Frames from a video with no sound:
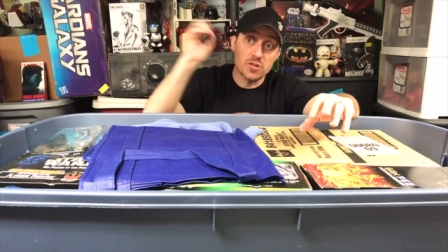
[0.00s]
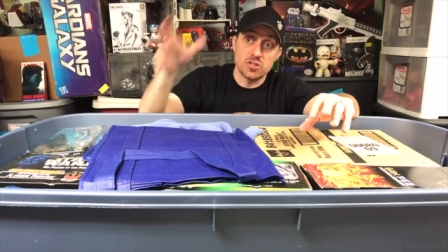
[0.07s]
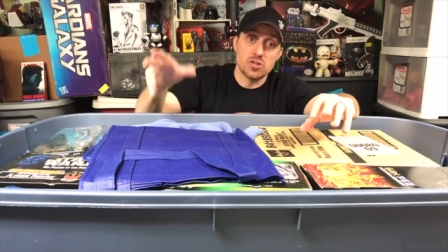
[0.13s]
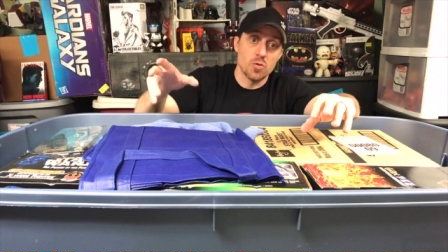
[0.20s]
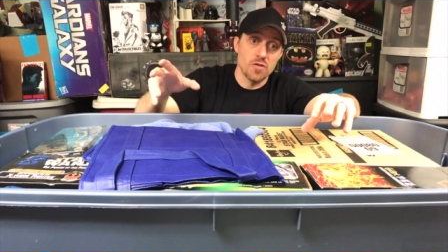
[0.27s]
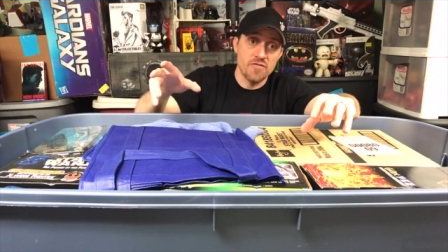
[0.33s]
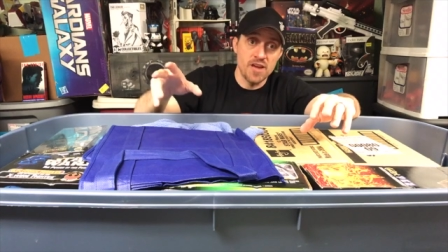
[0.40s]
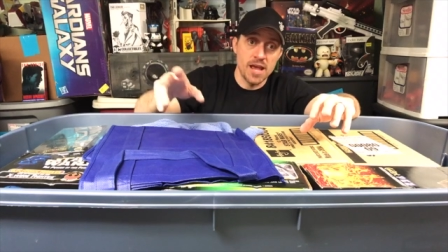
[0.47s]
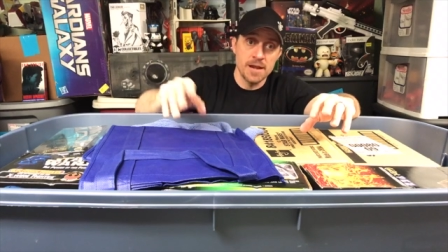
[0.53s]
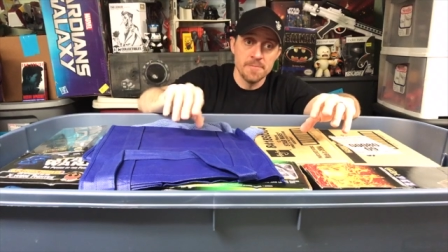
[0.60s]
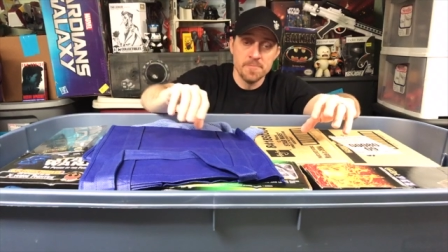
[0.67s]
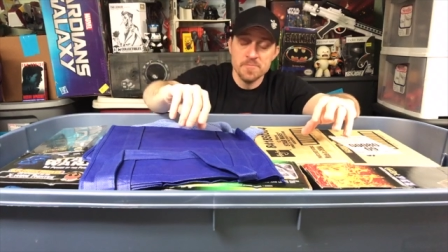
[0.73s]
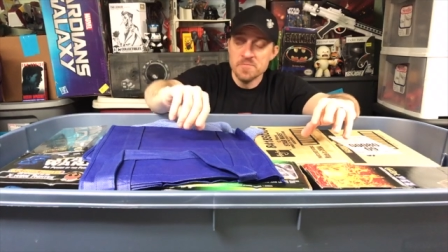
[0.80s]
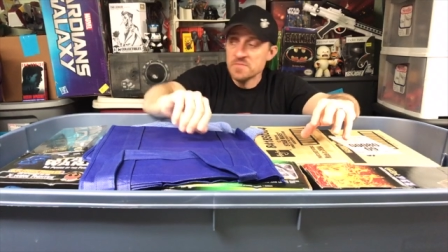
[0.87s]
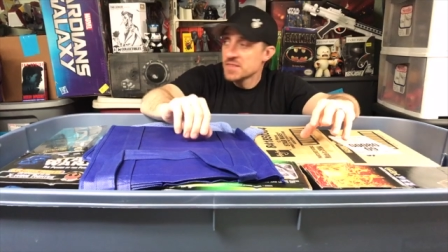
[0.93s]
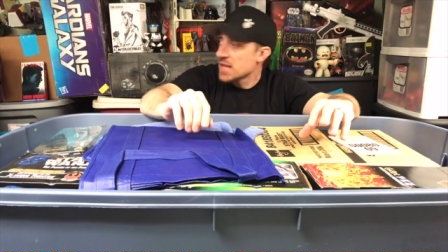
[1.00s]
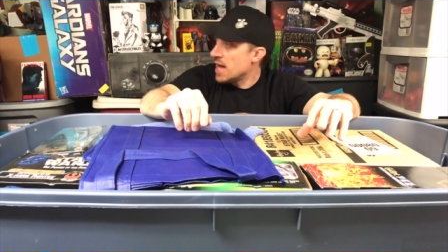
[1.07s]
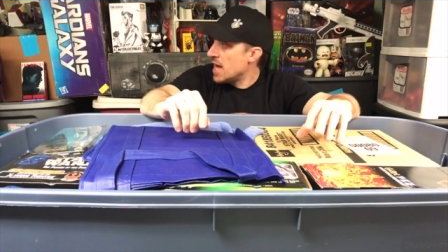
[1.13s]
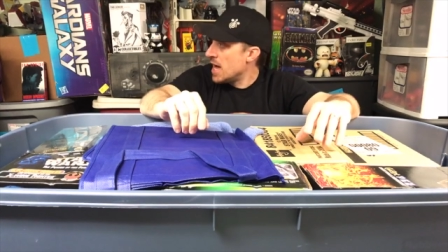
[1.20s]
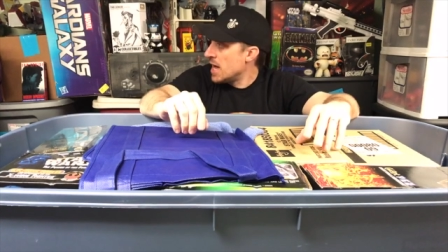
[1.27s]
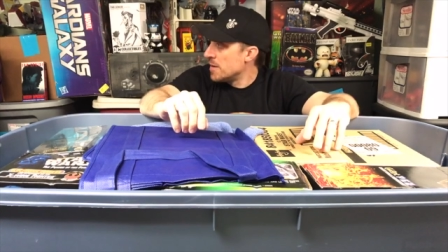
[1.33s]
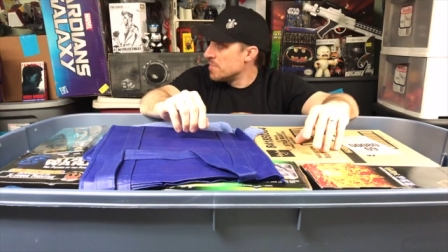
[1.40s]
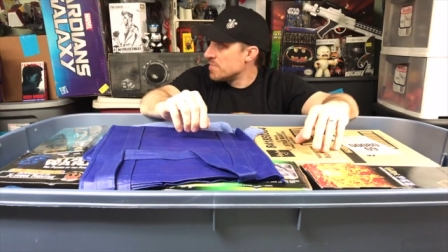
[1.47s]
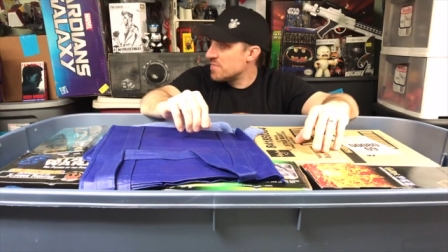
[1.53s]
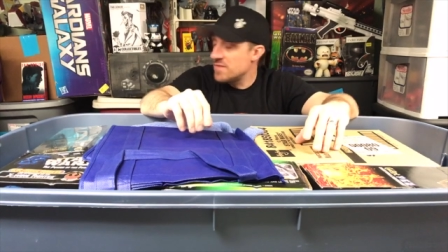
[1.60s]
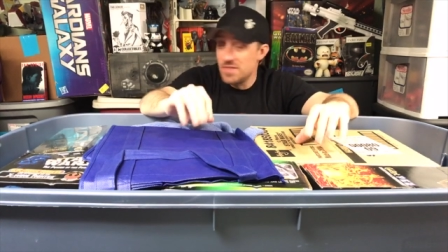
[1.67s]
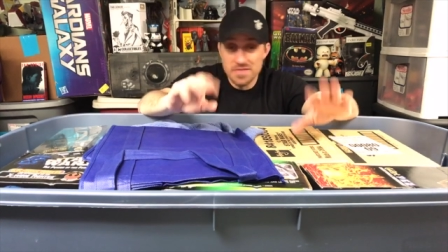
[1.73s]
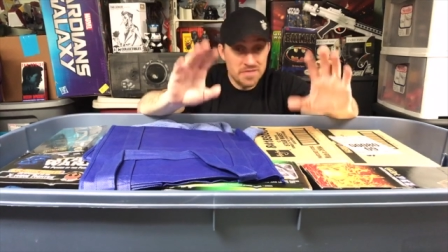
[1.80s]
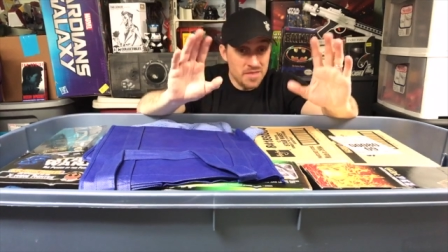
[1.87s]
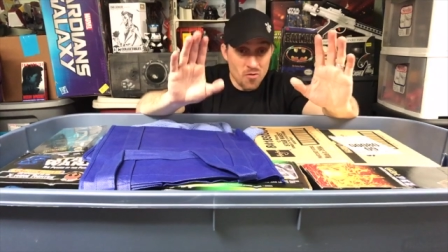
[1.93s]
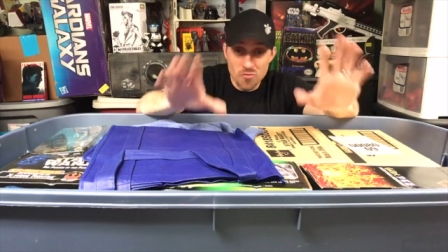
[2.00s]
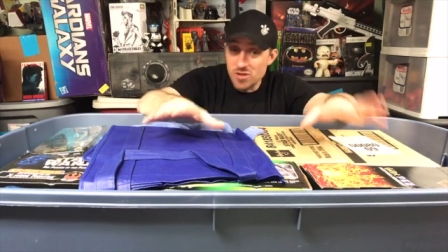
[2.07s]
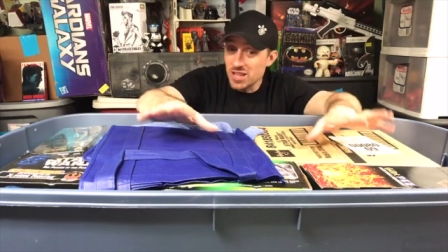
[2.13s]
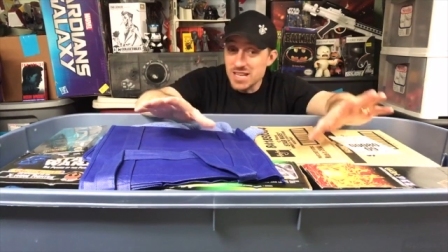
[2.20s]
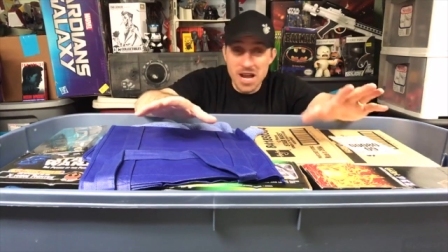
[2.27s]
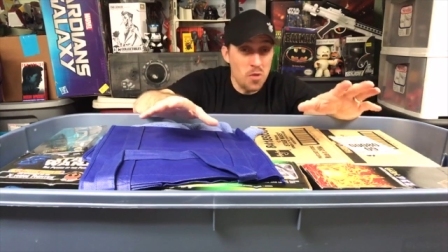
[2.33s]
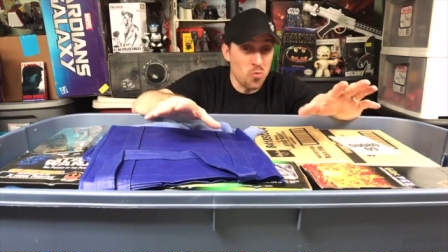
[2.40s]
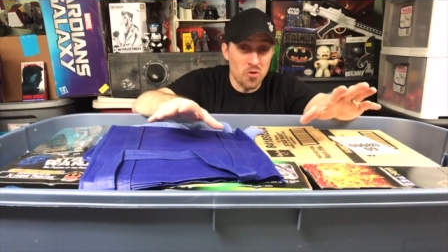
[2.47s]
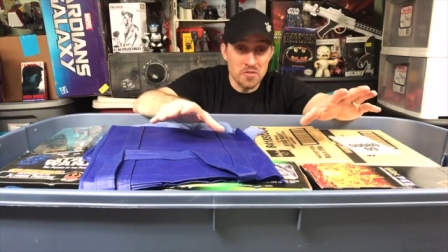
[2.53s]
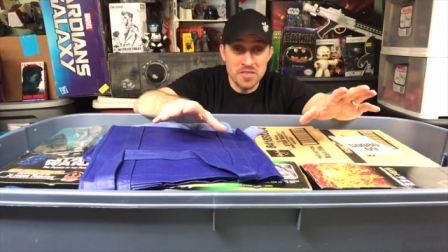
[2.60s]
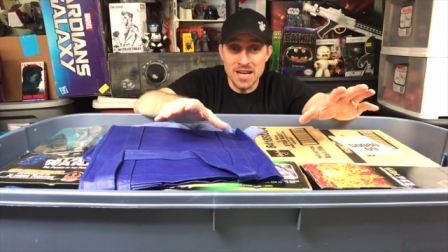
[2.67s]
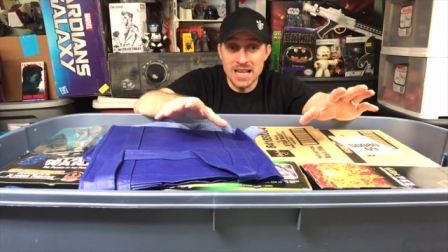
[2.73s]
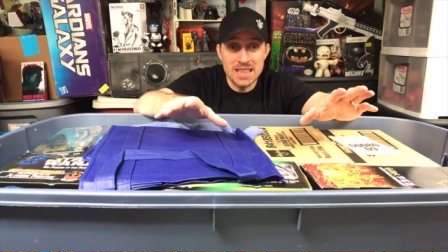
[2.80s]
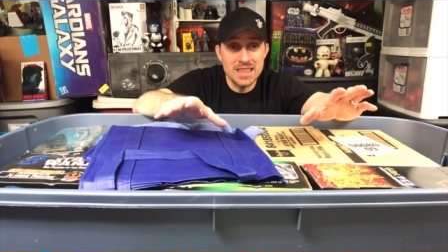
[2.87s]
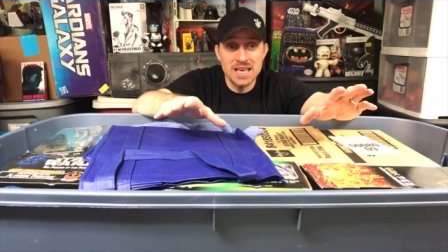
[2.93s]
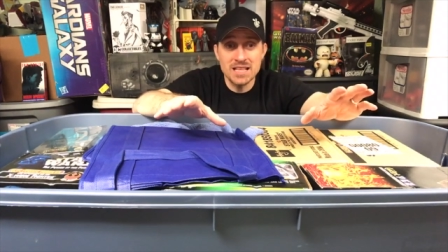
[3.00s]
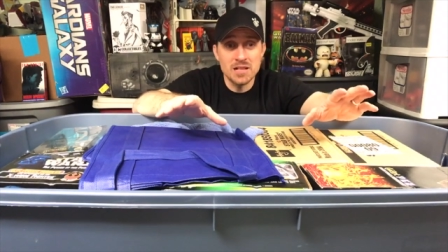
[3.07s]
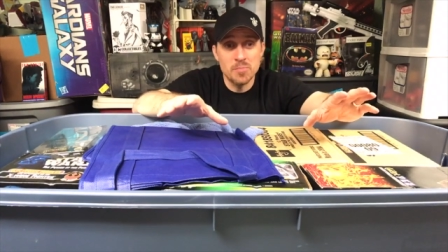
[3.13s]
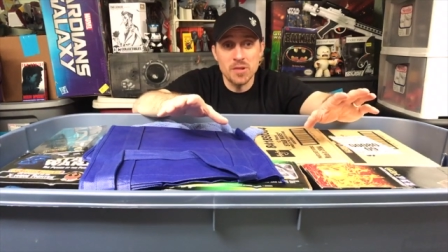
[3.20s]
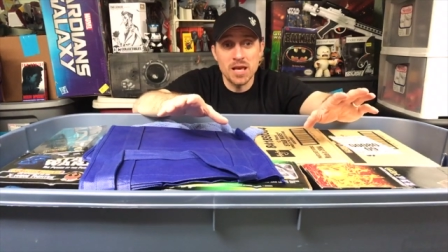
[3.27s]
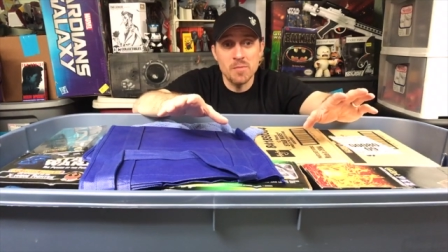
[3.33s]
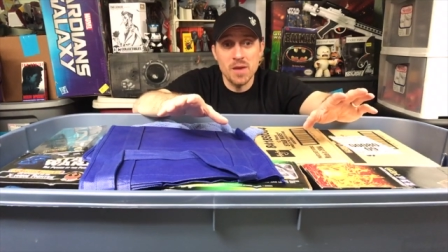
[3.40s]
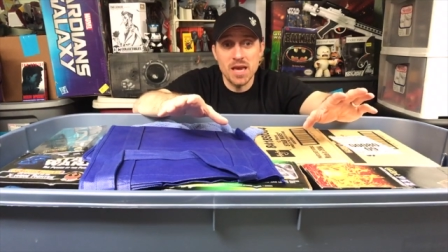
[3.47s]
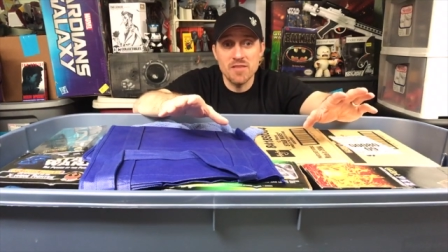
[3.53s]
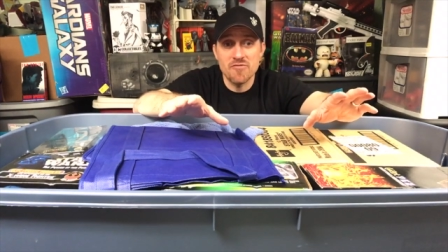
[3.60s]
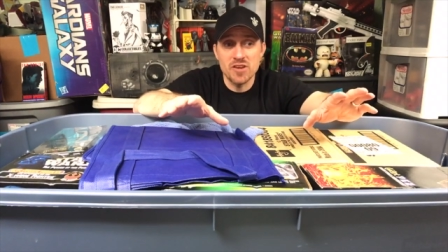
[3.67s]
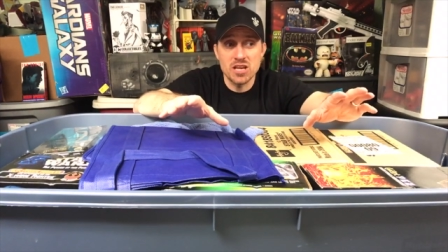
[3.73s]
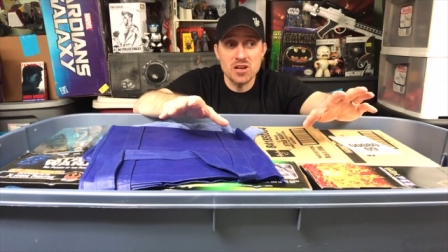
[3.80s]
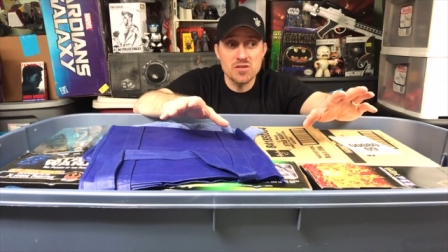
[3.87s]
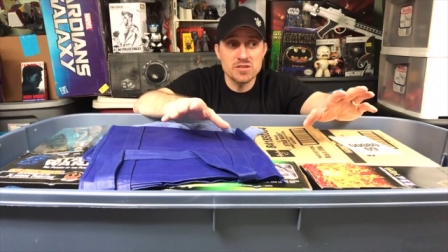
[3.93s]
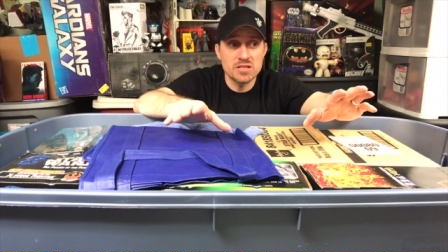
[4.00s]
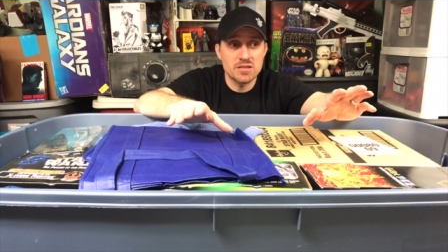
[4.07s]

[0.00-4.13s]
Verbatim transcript: Stewart fan. They're really not worth anything, the Playmate figures.